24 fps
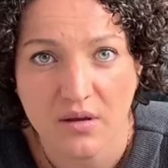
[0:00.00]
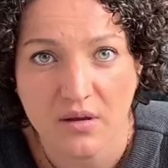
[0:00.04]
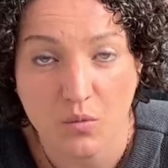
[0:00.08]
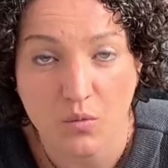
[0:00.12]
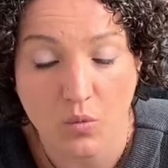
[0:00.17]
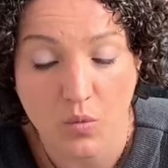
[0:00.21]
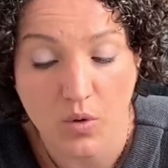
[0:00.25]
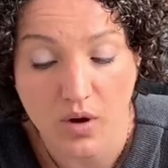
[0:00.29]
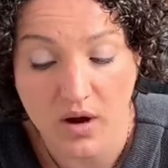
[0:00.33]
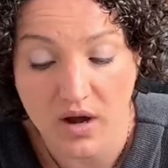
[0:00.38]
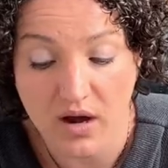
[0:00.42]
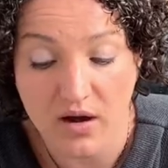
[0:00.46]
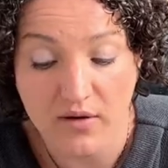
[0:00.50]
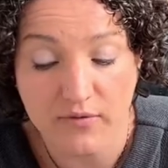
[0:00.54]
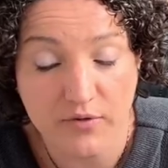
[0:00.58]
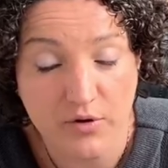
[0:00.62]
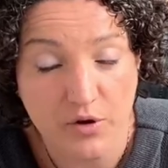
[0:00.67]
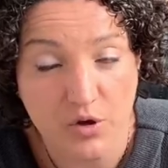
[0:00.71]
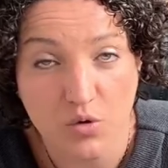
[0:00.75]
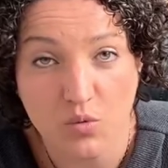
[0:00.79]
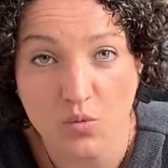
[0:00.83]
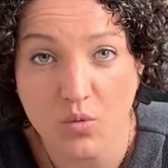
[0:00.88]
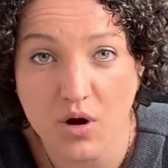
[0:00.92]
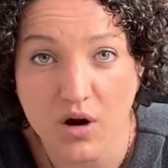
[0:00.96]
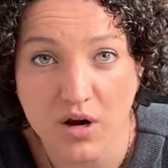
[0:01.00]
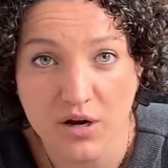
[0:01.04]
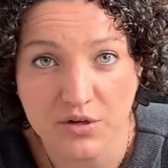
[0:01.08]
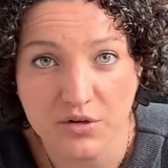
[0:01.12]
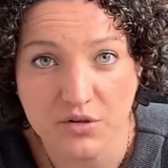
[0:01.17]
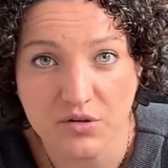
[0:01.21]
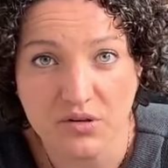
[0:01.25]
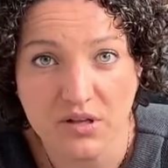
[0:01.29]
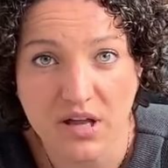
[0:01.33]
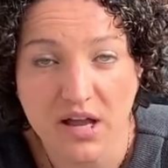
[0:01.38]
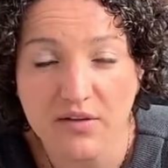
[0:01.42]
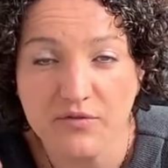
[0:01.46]
wherever you are in
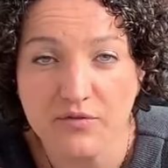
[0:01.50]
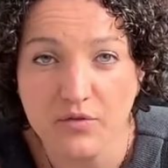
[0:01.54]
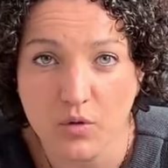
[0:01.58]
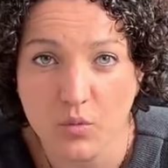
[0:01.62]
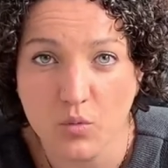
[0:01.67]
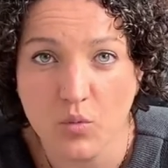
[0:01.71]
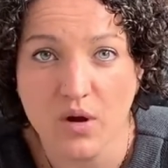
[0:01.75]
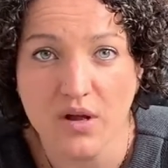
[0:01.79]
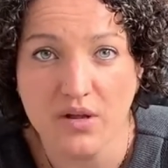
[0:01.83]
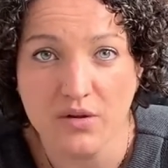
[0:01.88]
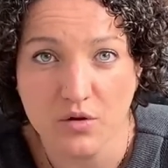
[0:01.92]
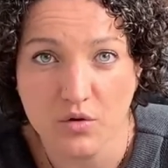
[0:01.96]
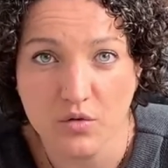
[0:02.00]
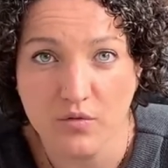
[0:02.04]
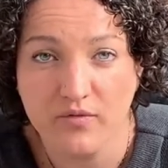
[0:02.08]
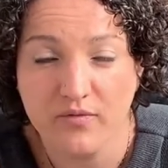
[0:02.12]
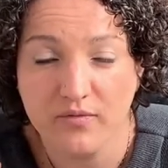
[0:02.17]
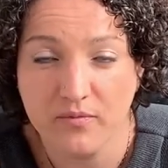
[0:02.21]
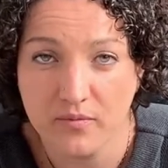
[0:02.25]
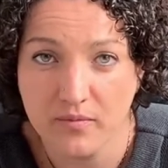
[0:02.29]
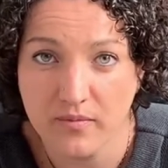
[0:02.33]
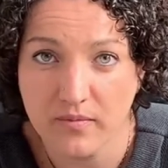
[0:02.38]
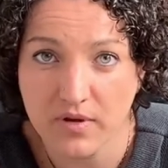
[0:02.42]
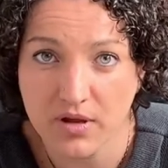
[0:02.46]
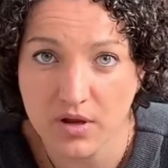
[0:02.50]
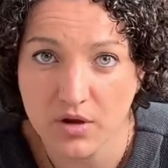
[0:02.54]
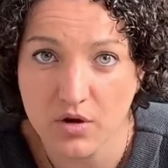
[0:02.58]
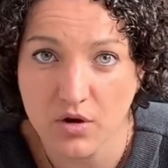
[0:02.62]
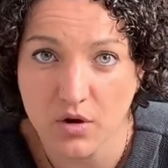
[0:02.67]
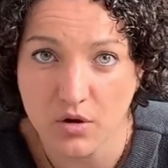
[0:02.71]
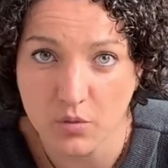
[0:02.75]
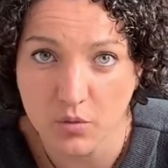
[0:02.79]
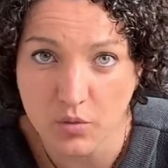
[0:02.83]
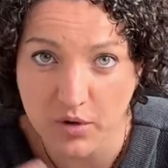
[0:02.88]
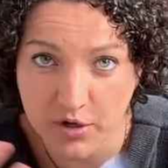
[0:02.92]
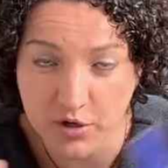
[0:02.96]
your life, or what
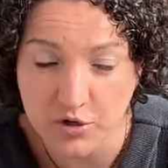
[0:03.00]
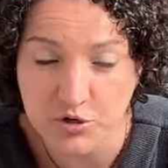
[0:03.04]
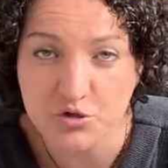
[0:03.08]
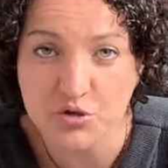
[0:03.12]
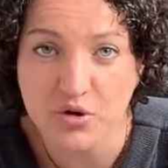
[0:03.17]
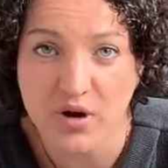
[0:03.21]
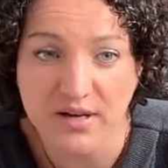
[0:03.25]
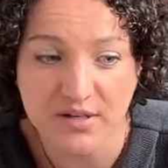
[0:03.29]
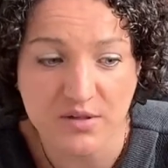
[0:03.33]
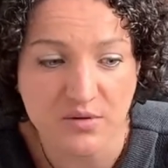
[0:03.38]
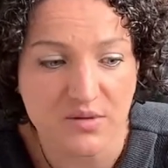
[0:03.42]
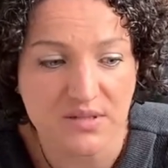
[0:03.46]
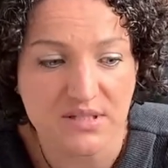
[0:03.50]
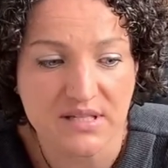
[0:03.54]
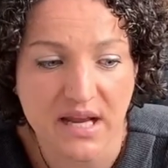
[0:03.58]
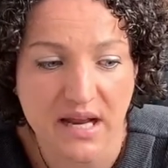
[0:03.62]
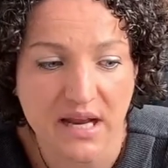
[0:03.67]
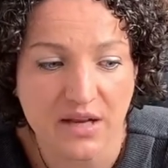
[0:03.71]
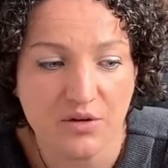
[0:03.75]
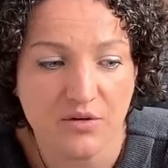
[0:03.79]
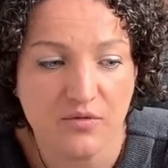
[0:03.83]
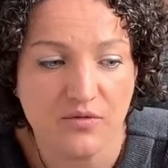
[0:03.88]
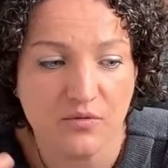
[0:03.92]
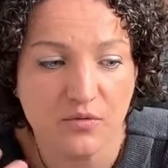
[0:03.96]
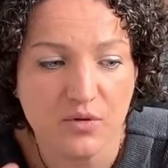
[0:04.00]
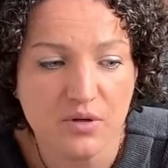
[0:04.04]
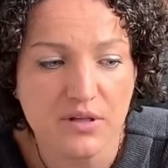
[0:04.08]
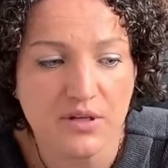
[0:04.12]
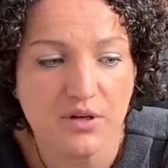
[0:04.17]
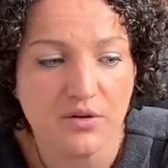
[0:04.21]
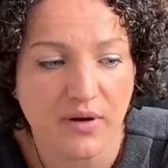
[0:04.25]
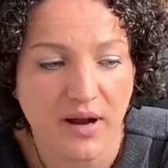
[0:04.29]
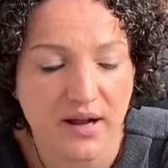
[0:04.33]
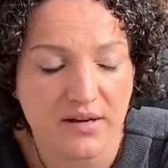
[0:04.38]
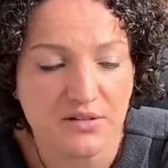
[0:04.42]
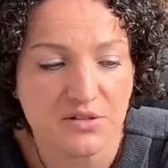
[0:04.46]
what you're trying to attain. You've really
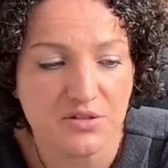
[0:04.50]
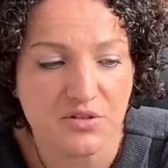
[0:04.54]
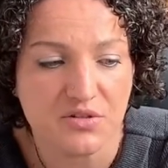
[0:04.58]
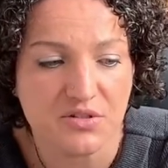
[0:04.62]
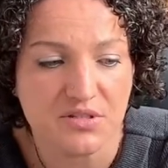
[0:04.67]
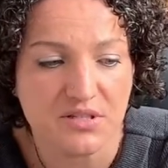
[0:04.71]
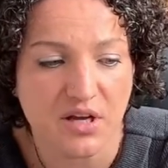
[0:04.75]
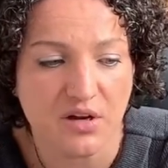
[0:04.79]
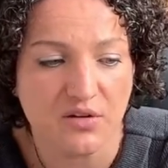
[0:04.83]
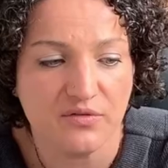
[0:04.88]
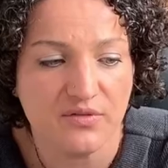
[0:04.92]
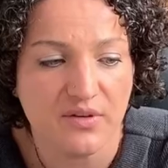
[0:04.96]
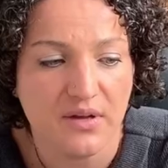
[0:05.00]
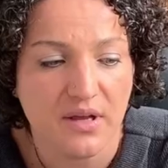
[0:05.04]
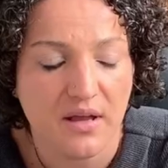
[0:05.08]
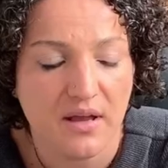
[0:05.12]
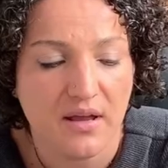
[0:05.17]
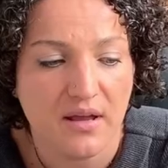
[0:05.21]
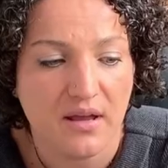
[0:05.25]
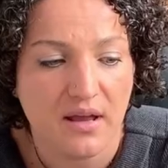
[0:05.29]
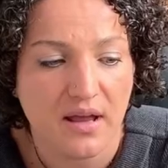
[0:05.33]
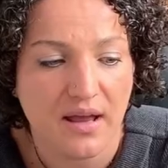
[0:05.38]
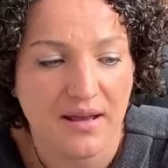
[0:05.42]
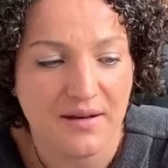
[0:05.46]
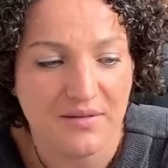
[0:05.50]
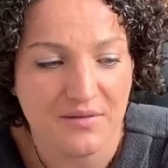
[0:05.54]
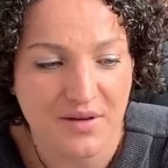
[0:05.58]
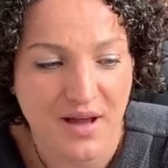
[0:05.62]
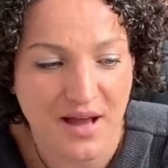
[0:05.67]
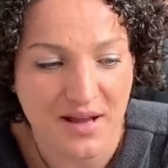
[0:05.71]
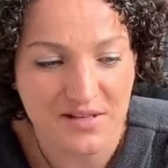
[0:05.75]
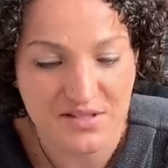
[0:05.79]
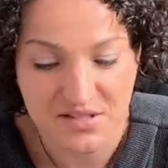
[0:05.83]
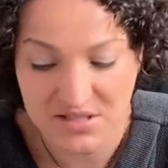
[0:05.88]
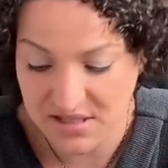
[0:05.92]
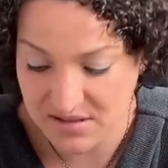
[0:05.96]
grounded yourself. And
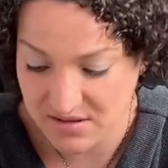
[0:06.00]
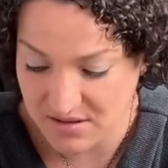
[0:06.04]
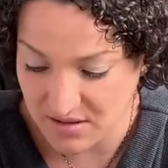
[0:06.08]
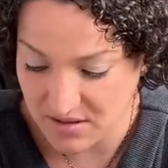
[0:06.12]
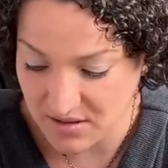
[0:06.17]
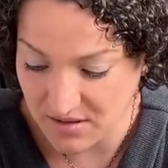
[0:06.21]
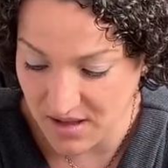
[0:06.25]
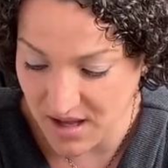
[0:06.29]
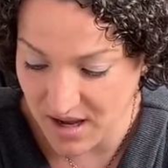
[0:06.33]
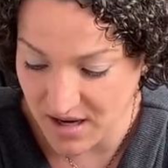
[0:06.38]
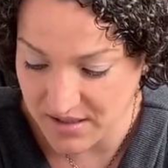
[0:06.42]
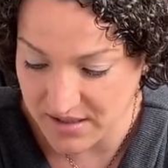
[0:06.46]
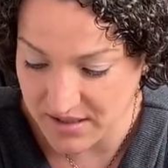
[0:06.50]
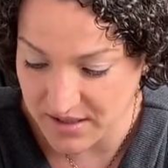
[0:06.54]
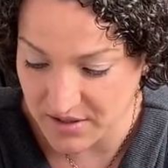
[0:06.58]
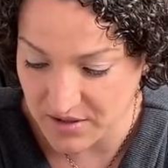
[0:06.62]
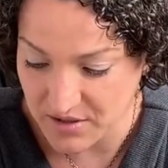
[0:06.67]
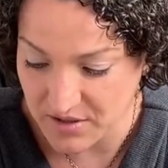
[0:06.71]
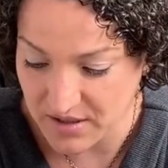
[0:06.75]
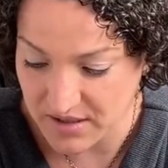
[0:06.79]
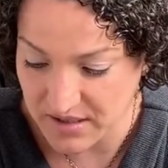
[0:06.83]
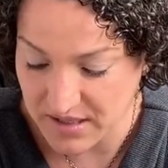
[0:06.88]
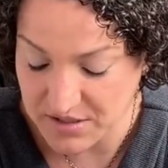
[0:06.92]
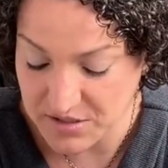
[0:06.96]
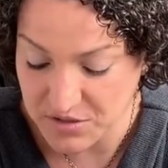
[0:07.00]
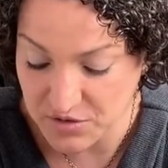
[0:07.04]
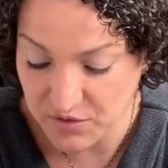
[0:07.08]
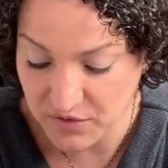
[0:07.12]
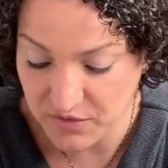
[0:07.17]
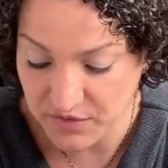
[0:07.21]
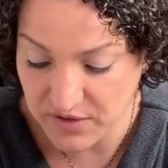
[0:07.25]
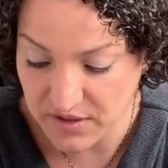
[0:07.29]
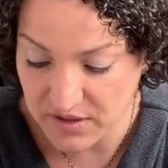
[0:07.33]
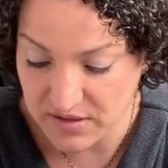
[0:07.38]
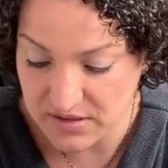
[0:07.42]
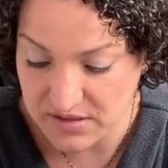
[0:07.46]
I see the clock here, and I do
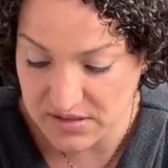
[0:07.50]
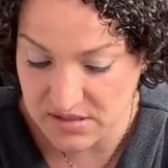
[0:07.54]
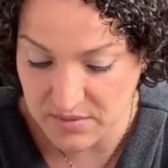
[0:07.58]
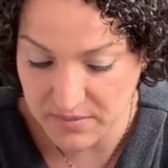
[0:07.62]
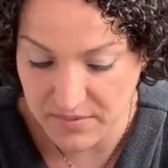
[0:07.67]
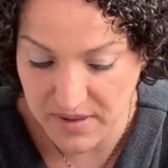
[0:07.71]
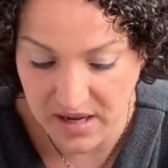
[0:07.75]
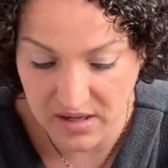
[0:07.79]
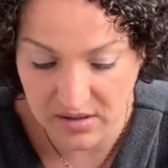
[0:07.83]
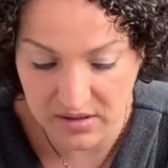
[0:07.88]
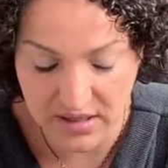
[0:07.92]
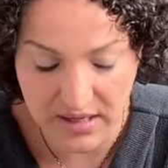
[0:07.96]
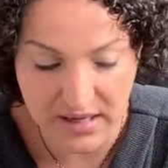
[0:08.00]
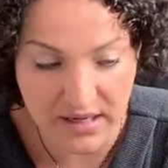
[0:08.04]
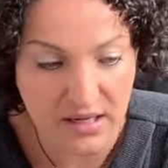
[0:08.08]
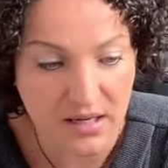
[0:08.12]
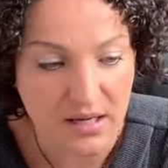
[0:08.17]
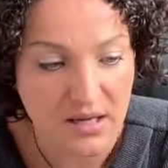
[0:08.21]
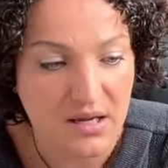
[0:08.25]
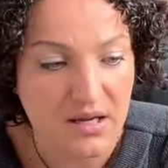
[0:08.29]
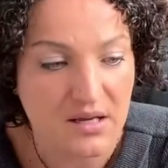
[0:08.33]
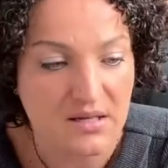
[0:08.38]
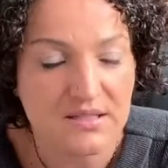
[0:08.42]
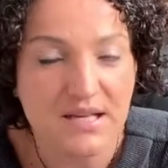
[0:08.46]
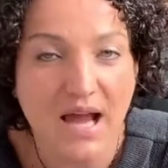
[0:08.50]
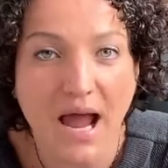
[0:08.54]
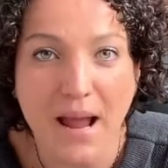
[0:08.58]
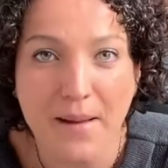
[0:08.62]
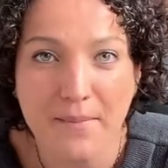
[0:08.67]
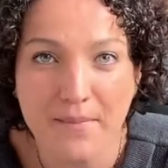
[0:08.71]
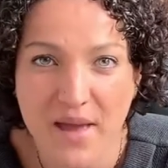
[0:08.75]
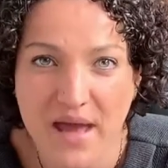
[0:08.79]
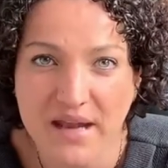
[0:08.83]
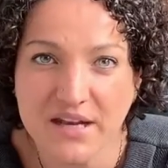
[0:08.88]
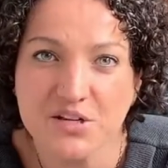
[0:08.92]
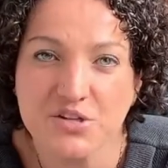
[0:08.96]
feel it's about like time
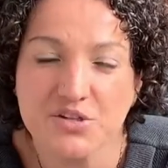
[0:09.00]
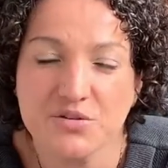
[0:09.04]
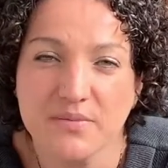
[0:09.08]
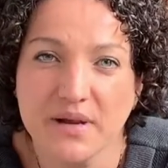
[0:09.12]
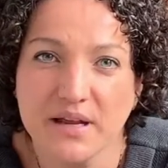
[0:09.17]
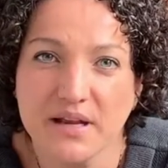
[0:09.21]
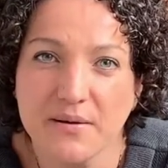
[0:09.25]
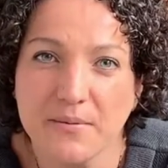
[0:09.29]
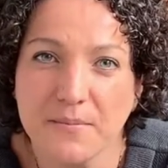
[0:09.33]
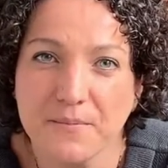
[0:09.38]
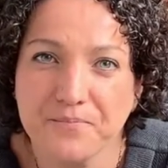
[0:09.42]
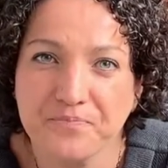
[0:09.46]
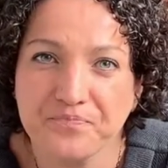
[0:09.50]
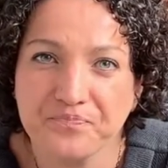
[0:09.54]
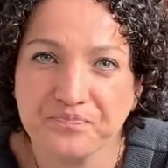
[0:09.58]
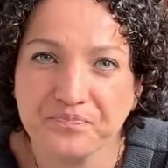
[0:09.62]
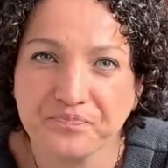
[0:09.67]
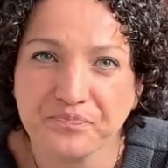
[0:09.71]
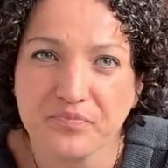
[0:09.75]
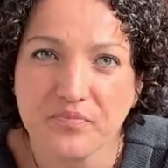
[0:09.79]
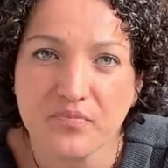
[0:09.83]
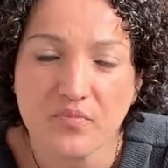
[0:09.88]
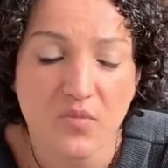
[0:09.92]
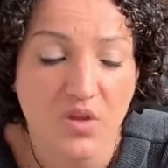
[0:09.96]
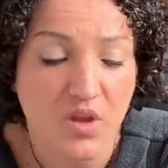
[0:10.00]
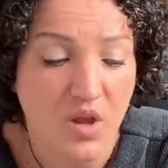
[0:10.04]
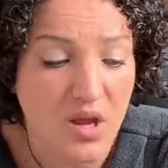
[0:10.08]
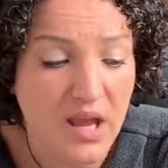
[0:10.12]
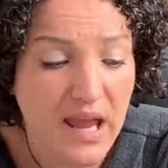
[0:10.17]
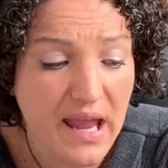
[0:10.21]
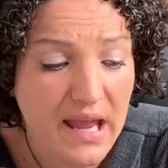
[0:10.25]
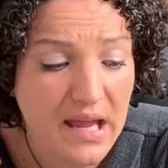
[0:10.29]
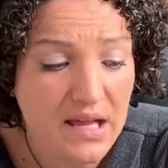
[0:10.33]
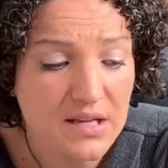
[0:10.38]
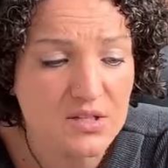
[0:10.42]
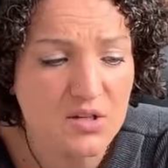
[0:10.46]
management,
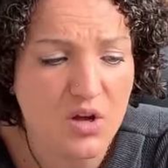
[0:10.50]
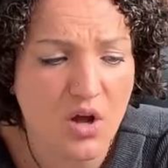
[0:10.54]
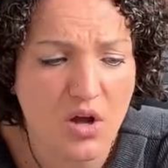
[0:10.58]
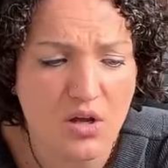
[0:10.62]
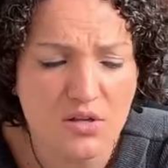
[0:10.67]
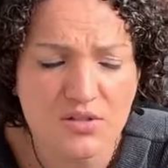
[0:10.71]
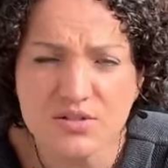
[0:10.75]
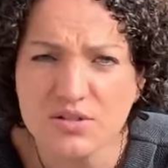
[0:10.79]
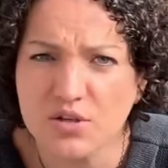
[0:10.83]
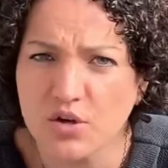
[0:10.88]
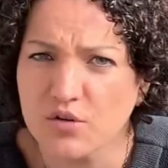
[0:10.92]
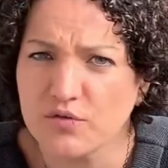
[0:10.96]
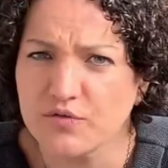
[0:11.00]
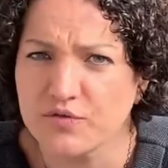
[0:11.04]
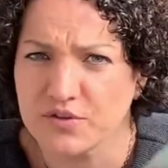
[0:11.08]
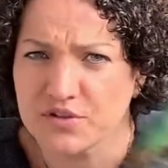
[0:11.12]
and also for